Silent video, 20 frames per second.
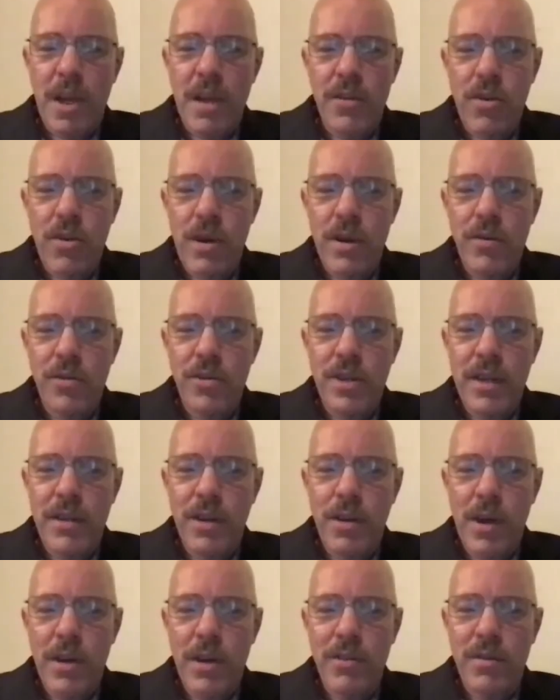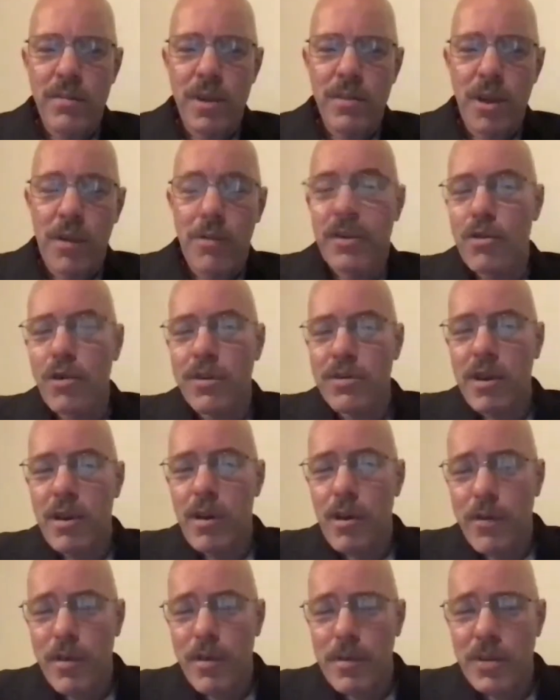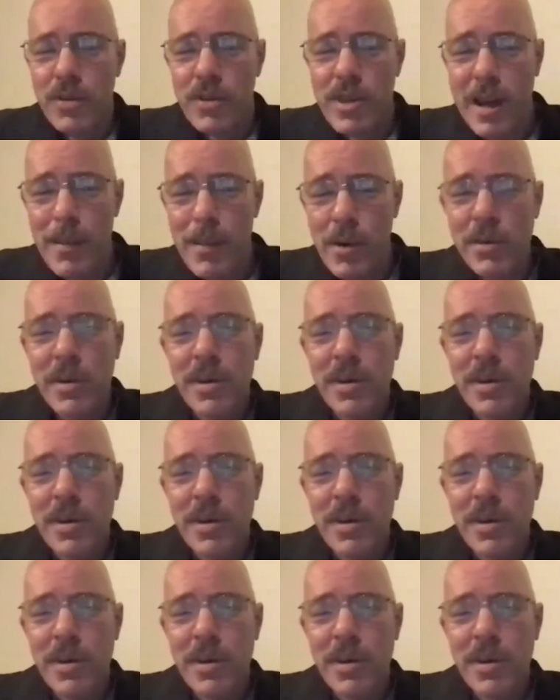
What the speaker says: sure I understand the question. It was good to hear from you, Samir.